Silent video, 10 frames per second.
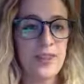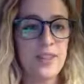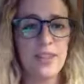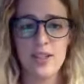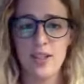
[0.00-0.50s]

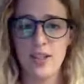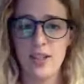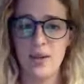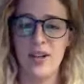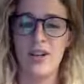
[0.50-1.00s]
This is a lot
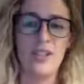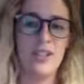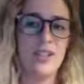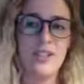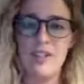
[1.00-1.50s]
like Twitter.
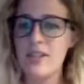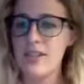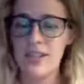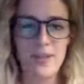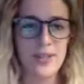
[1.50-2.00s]
It's just little
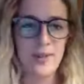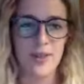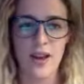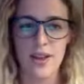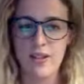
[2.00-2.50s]
snippets
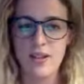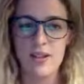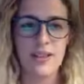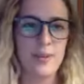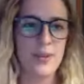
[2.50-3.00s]
of thoughts,
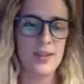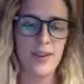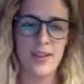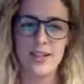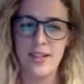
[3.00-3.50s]
little snippets
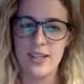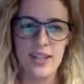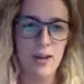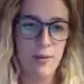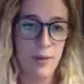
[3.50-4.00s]
of
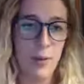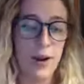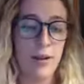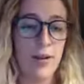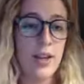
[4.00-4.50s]
ideas
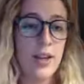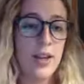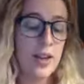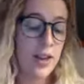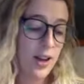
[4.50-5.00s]
everywhere.
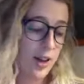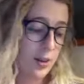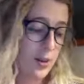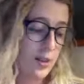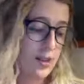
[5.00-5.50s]

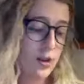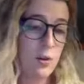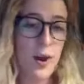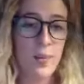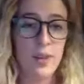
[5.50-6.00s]
It's a
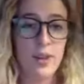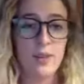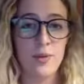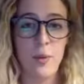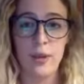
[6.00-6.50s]
great
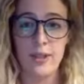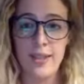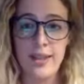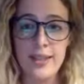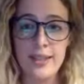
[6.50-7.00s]
place for
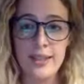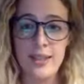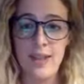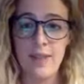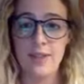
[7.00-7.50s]
links
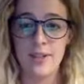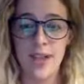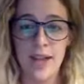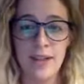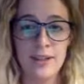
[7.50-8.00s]
and for
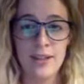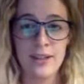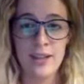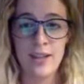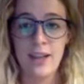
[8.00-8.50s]
text.